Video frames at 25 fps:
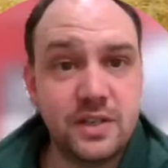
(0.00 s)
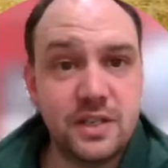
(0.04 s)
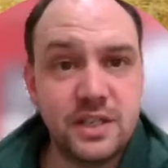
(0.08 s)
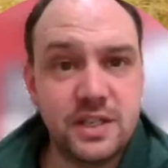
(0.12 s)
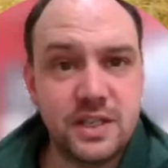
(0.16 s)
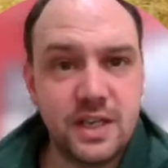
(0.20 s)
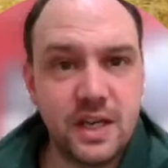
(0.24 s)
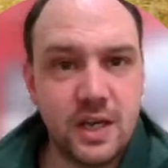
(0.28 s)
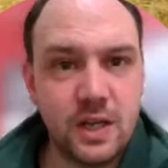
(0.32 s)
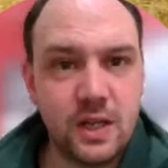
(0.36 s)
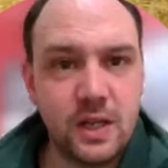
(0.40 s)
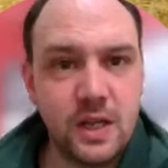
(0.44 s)

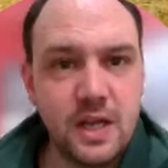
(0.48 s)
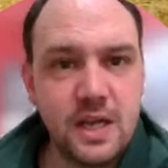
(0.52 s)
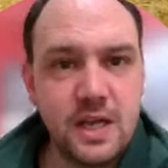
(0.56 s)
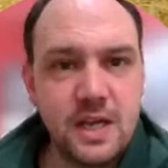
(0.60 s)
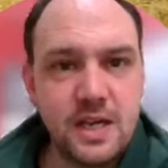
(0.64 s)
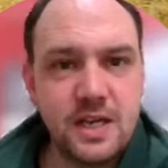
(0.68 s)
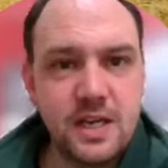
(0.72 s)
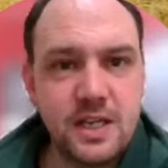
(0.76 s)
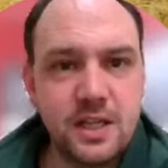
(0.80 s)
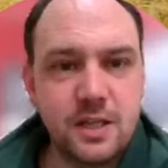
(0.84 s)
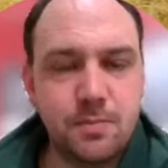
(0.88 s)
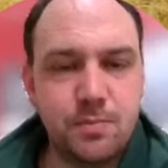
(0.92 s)
detail
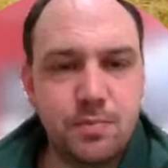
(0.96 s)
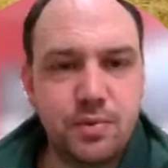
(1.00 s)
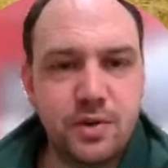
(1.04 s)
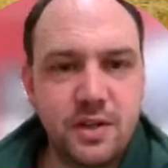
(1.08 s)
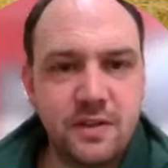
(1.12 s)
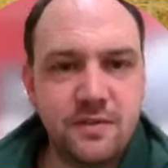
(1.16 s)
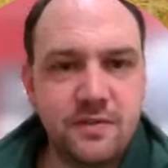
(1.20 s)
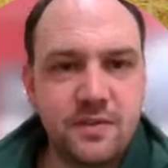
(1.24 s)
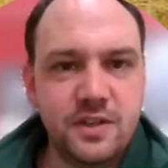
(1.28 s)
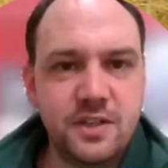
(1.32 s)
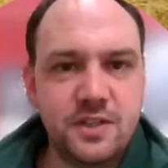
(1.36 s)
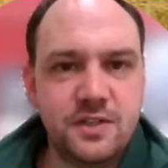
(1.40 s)
in the
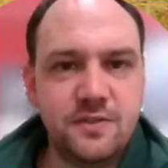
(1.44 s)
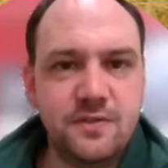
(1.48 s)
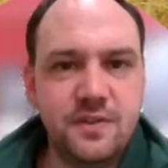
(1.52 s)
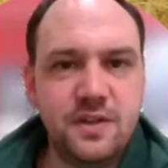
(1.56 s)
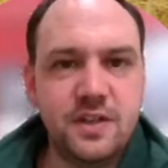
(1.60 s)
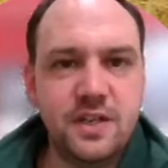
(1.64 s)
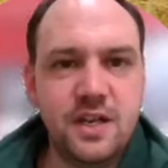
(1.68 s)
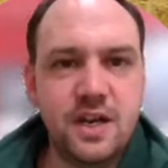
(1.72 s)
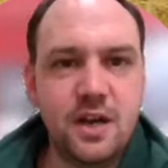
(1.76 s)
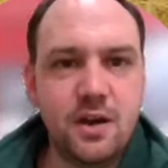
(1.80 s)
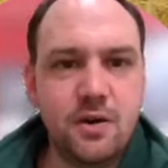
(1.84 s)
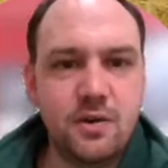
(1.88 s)
previous
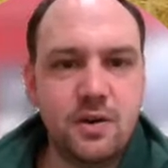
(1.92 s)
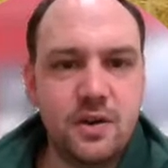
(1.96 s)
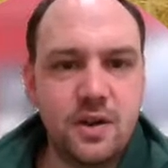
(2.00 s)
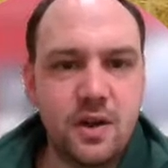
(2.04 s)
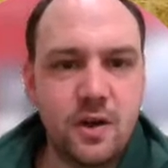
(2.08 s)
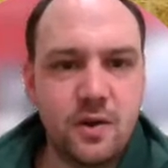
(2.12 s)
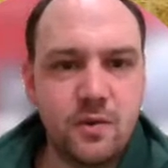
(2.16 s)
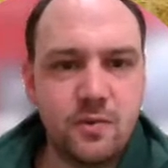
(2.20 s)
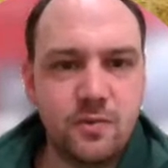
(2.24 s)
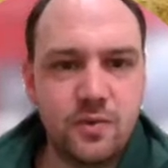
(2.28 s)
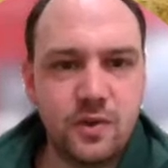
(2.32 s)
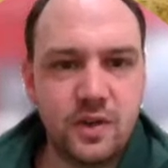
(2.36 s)
video, and
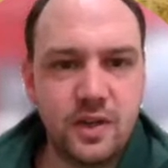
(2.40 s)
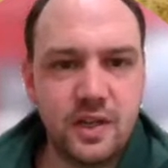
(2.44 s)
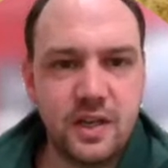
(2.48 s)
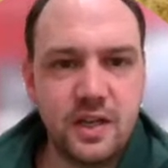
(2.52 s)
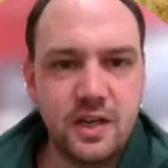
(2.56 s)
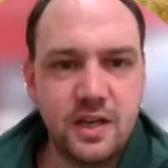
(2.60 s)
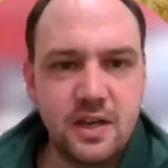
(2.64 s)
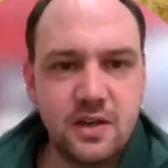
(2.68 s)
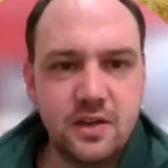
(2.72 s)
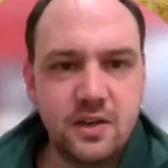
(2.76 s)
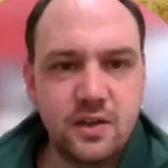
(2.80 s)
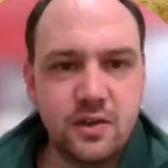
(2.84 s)
hopefully
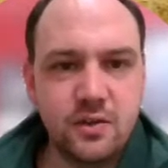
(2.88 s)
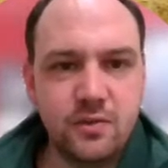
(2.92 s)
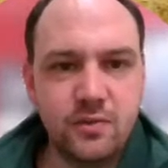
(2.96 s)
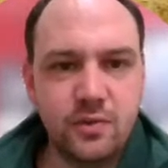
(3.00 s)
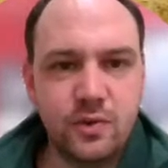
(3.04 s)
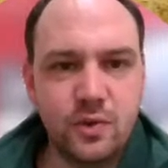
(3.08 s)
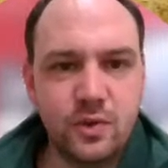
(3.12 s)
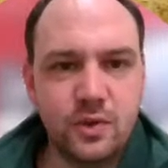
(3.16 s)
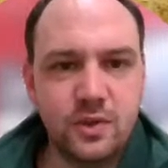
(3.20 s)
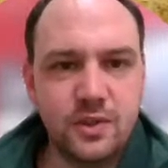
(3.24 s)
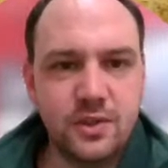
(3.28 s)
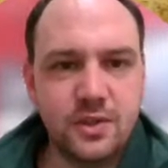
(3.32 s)
you've
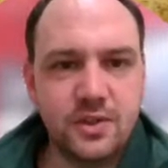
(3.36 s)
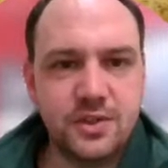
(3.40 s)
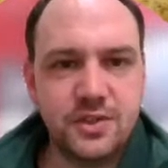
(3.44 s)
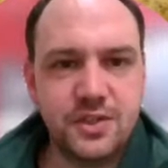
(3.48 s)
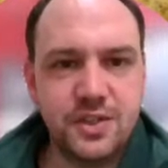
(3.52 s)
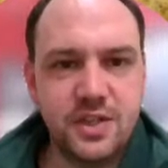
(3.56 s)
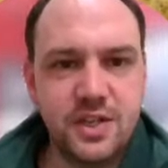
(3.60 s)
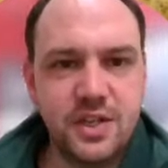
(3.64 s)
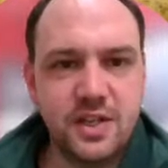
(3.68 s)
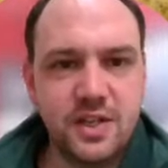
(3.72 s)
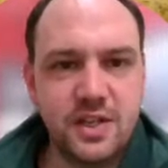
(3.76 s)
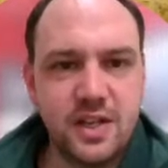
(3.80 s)
all
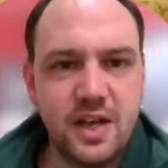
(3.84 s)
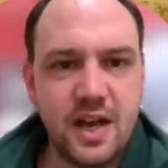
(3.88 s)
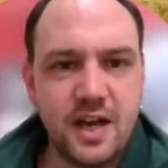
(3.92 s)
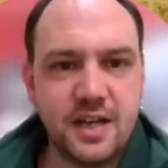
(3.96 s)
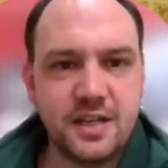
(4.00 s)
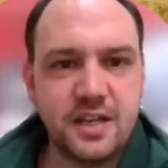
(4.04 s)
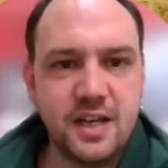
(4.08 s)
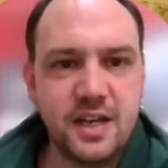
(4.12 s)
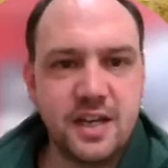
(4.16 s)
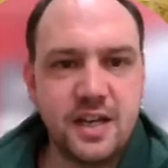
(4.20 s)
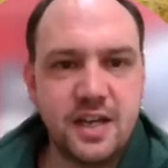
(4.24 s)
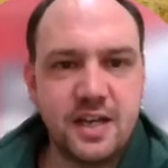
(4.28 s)
seen
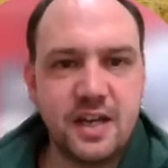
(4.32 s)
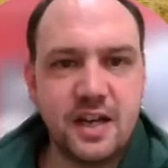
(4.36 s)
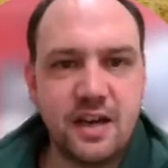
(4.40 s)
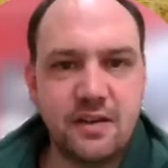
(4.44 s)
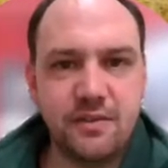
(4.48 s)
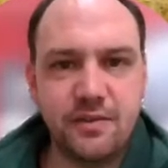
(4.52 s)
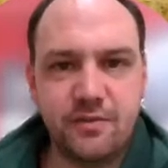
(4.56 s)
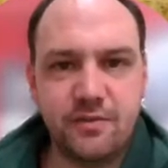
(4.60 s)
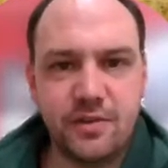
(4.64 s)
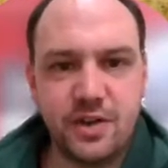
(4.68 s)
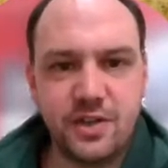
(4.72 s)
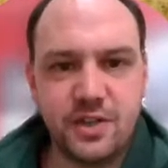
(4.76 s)
that and have
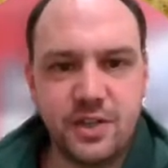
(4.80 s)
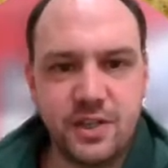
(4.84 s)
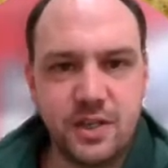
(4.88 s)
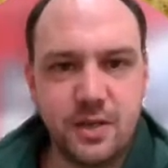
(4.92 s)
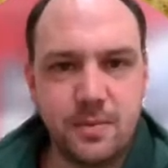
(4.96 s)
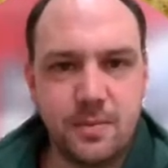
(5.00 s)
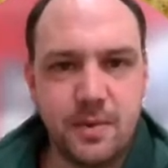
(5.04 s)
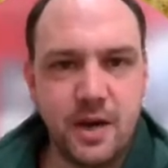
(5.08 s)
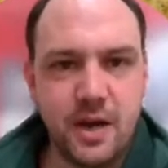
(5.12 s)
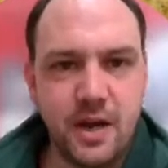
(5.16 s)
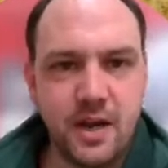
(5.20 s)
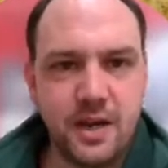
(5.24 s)
it fresh in
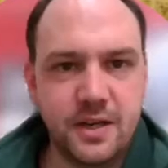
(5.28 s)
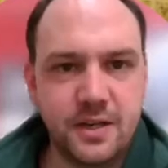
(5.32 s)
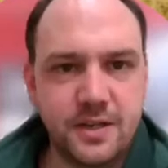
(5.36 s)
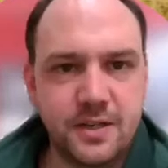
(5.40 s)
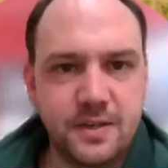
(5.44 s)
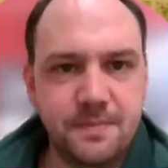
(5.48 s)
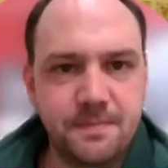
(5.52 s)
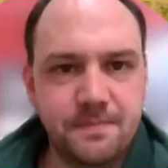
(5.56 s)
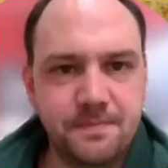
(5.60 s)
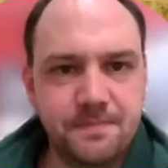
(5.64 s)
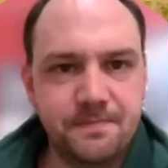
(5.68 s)
your mind.